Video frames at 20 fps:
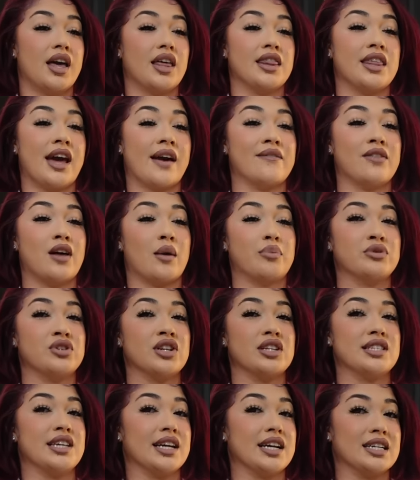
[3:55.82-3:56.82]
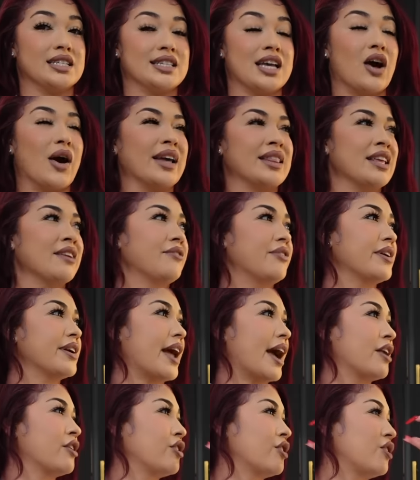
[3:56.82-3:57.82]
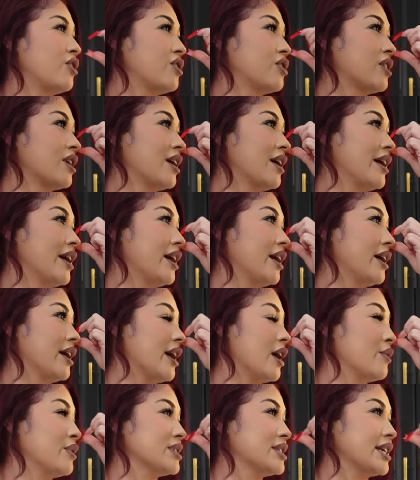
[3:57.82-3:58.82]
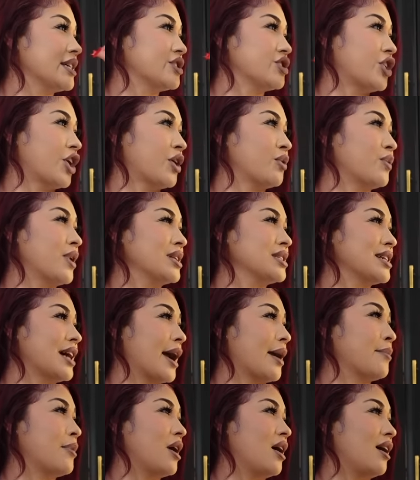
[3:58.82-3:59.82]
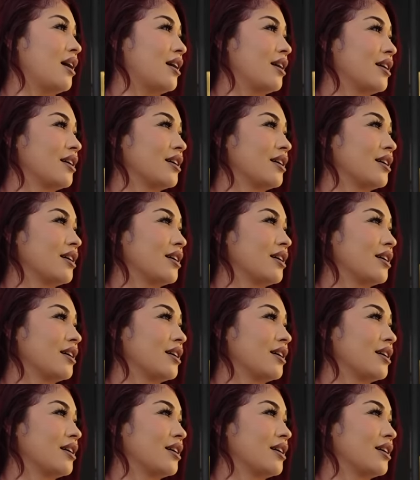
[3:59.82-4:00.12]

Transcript: they have the option to take us out. I think Fernando, it was his turn one time, huh?